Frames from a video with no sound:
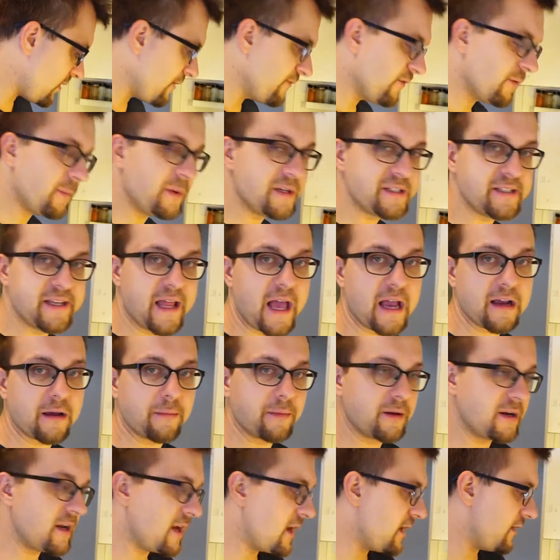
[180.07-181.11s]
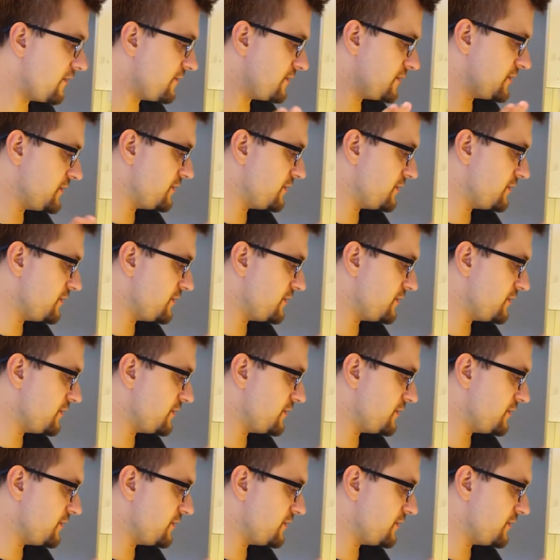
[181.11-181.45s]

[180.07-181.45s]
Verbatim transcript: For my snack, I'm gonna have